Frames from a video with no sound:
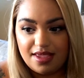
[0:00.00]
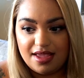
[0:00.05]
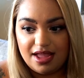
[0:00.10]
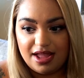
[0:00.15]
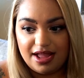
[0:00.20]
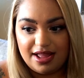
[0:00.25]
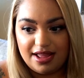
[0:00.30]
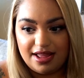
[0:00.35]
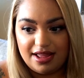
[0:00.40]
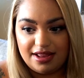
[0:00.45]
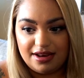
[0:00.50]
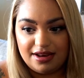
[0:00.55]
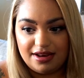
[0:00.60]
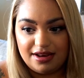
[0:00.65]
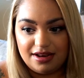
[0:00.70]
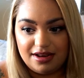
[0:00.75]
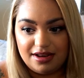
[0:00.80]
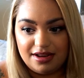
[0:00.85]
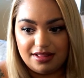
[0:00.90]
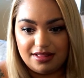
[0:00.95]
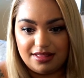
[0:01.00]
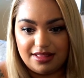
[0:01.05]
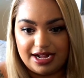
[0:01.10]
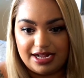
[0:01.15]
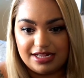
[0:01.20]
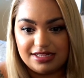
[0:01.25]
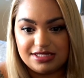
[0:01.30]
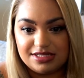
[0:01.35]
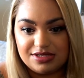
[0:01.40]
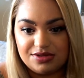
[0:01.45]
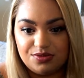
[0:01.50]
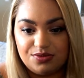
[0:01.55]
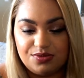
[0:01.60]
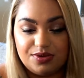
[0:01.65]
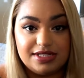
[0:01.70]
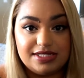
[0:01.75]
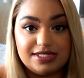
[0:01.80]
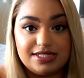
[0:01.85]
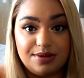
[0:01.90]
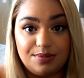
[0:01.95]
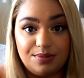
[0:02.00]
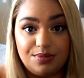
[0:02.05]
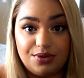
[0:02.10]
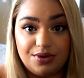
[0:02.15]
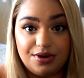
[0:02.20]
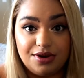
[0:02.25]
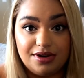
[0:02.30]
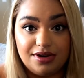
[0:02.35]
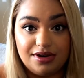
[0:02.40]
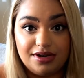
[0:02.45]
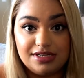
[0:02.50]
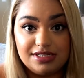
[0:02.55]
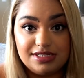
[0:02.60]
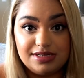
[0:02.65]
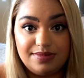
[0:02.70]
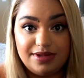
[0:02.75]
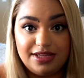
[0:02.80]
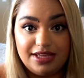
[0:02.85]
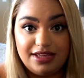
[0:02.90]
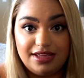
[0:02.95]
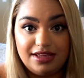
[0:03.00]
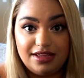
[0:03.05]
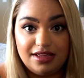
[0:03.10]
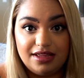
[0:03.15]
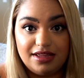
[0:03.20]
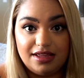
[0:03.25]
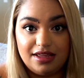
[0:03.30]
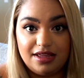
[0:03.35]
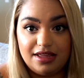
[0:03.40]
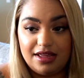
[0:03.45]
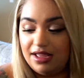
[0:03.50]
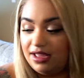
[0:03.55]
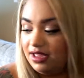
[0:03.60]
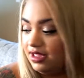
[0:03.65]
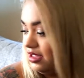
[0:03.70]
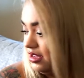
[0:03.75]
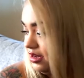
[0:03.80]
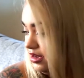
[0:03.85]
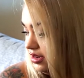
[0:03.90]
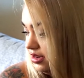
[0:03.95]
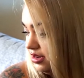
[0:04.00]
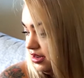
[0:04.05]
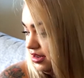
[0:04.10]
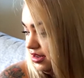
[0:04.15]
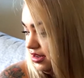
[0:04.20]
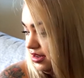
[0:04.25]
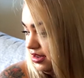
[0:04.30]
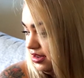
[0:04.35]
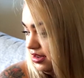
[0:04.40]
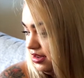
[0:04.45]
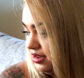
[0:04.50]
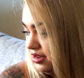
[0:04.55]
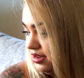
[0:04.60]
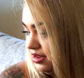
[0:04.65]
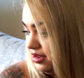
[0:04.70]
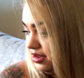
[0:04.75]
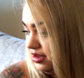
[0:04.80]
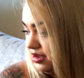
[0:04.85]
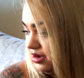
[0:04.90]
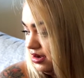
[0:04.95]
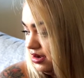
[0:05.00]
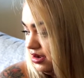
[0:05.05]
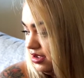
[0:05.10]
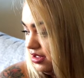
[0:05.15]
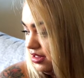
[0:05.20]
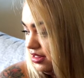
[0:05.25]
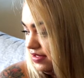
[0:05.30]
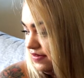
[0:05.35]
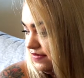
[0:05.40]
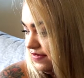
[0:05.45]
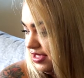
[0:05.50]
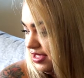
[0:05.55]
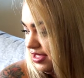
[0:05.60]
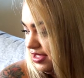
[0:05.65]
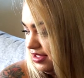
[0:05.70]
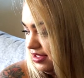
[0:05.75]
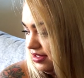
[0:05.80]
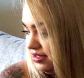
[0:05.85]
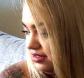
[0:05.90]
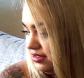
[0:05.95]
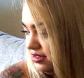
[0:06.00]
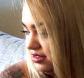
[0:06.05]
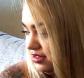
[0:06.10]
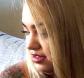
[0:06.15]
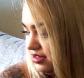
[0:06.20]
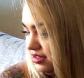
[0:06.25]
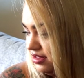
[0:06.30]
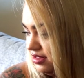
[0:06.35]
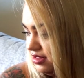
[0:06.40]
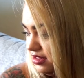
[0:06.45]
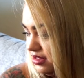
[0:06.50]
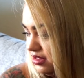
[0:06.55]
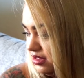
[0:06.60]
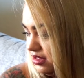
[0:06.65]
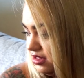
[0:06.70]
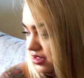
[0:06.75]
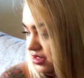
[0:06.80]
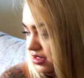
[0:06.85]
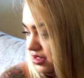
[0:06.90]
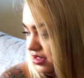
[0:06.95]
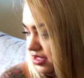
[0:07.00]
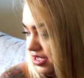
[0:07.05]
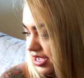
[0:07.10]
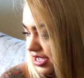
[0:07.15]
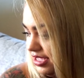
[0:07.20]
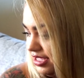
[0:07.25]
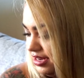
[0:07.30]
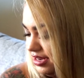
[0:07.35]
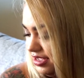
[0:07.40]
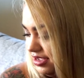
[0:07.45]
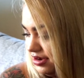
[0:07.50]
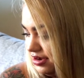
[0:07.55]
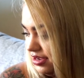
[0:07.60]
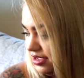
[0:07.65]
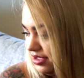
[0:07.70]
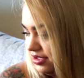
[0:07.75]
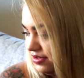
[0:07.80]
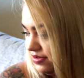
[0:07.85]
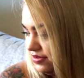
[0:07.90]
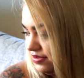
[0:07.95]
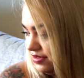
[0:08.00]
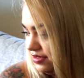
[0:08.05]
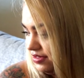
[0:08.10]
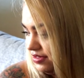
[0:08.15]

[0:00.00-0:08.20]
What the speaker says: and that's what's important to me. And Olivia, I can hear you.